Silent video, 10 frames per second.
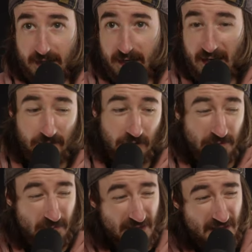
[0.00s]
Again, I've got
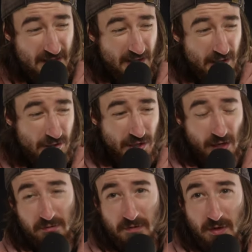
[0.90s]
some BTS that I can
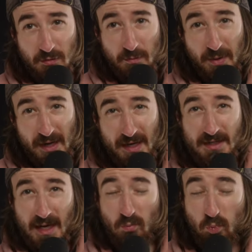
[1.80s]
share with you, but it
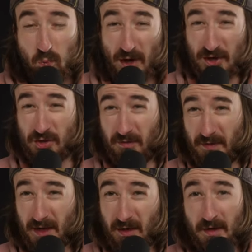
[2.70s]
is a one-shot
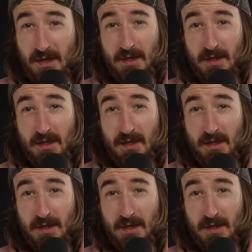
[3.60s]
video.